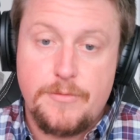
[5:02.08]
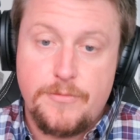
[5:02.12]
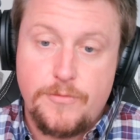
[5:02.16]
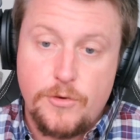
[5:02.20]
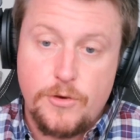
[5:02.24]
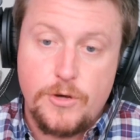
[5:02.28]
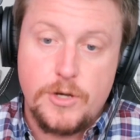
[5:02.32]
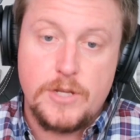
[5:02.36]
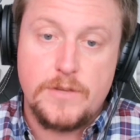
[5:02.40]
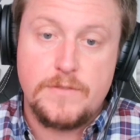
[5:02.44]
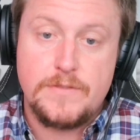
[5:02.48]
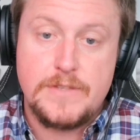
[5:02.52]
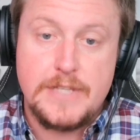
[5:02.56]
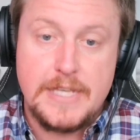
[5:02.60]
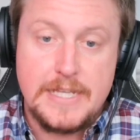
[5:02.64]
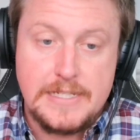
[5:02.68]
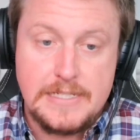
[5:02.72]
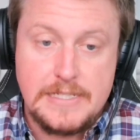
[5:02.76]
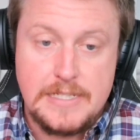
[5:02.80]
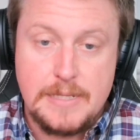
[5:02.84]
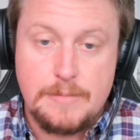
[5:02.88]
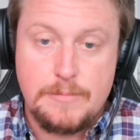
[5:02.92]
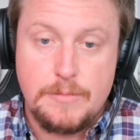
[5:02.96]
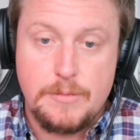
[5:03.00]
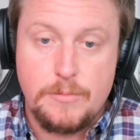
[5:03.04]
them the day before,
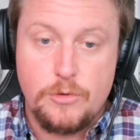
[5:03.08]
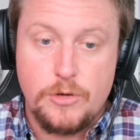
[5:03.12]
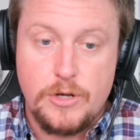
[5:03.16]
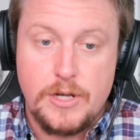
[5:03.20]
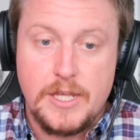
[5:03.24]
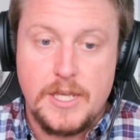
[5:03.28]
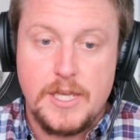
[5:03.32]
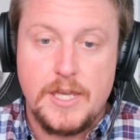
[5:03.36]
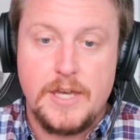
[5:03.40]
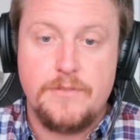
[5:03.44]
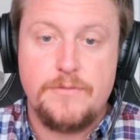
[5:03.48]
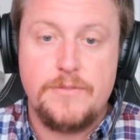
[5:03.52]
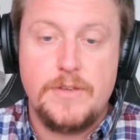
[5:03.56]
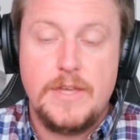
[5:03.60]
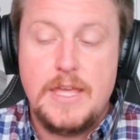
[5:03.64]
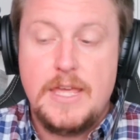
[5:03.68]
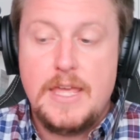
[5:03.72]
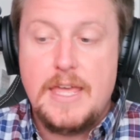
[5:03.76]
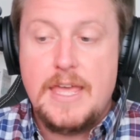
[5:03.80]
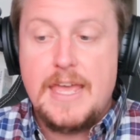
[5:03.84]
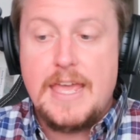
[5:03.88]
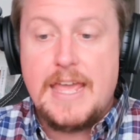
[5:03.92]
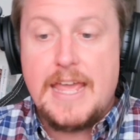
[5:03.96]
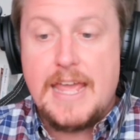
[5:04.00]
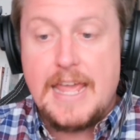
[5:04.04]
you've texted them the morning
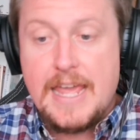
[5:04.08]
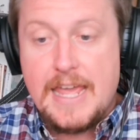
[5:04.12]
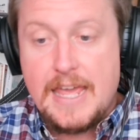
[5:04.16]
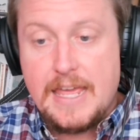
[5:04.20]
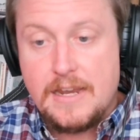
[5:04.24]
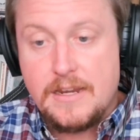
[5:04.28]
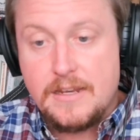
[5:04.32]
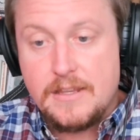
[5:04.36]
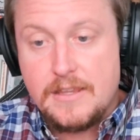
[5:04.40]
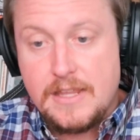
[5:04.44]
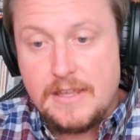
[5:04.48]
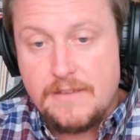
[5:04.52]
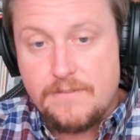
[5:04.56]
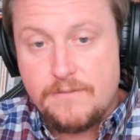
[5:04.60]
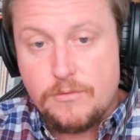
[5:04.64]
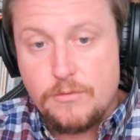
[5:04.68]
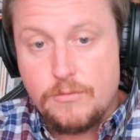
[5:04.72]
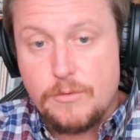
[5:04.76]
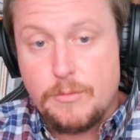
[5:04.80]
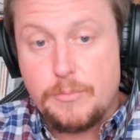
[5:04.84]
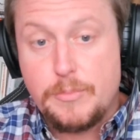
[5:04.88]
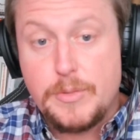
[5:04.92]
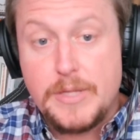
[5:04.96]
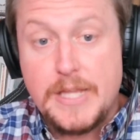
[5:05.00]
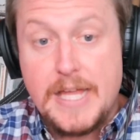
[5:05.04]
of, and
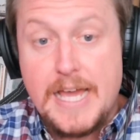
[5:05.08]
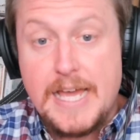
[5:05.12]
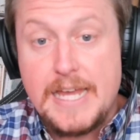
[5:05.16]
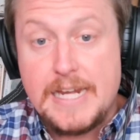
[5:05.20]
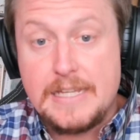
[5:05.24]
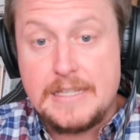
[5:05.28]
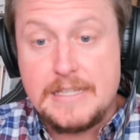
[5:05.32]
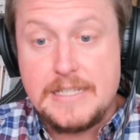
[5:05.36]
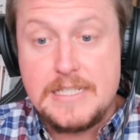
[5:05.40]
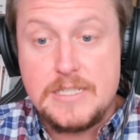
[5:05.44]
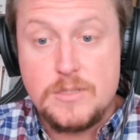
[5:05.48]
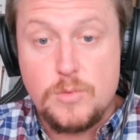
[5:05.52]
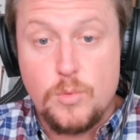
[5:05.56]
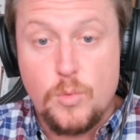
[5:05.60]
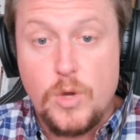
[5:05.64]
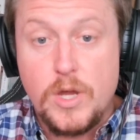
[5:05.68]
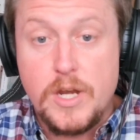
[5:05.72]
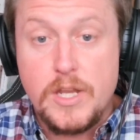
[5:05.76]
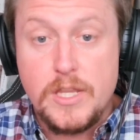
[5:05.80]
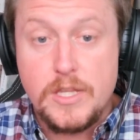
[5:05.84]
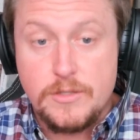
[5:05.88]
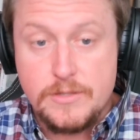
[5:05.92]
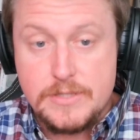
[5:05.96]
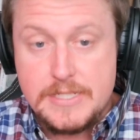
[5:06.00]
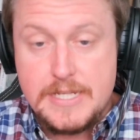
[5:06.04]
they've replied at
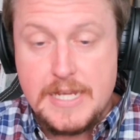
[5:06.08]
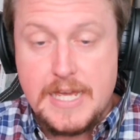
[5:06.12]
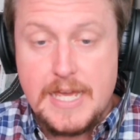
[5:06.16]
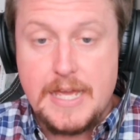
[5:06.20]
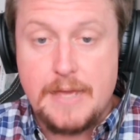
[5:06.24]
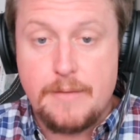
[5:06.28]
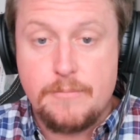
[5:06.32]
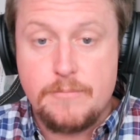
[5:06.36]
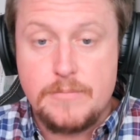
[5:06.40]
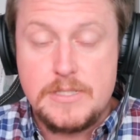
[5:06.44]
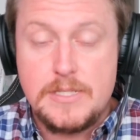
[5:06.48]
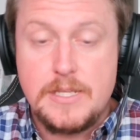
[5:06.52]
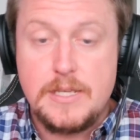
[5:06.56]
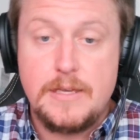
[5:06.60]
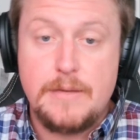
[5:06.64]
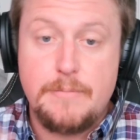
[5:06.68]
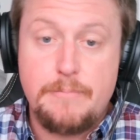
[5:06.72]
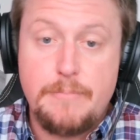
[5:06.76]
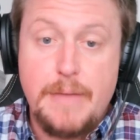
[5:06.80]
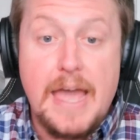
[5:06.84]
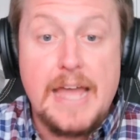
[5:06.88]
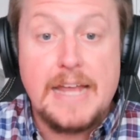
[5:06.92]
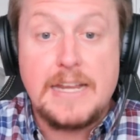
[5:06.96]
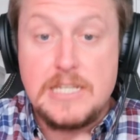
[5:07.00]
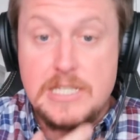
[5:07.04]
least one of those
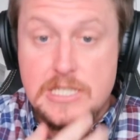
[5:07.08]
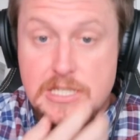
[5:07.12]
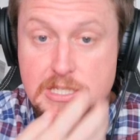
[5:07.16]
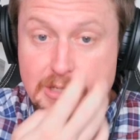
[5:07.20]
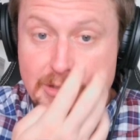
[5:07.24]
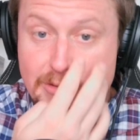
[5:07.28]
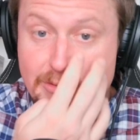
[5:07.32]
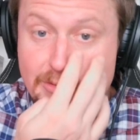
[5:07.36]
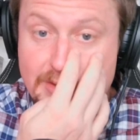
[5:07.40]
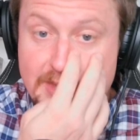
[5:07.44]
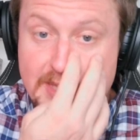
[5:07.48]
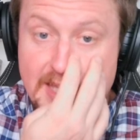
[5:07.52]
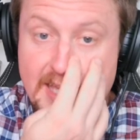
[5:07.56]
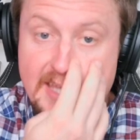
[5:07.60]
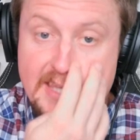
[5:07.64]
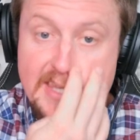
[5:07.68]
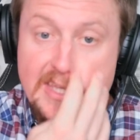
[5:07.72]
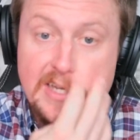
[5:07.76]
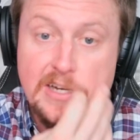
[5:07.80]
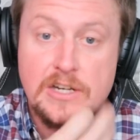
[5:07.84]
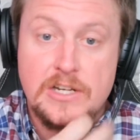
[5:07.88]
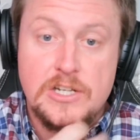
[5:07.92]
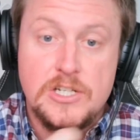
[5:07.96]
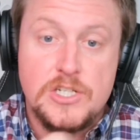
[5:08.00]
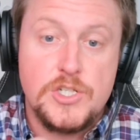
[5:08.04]
times back to you
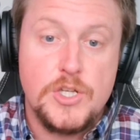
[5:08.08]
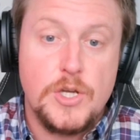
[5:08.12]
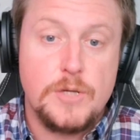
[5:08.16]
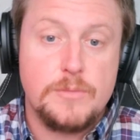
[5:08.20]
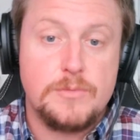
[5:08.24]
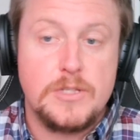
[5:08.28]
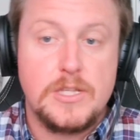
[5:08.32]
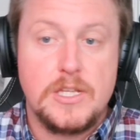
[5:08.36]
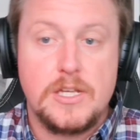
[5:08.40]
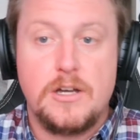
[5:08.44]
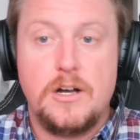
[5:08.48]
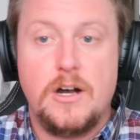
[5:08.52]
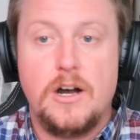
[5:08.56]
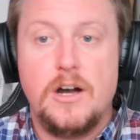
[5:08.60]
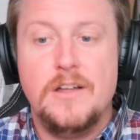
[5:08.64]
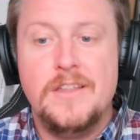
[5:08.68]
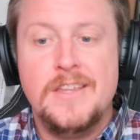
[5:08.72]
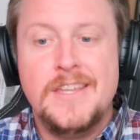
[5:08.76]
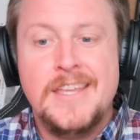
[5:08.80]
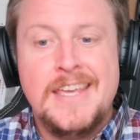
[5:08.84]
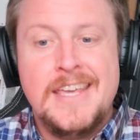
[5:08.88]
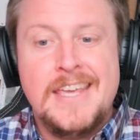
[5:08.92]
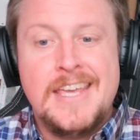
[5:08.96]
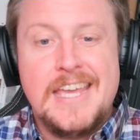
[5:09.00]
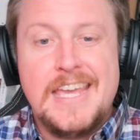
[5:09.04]
that they're going to show up to the
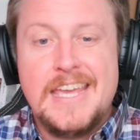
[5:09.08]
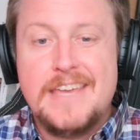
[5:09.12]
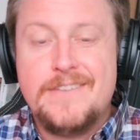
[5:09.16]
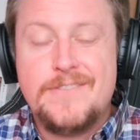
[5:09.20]
call.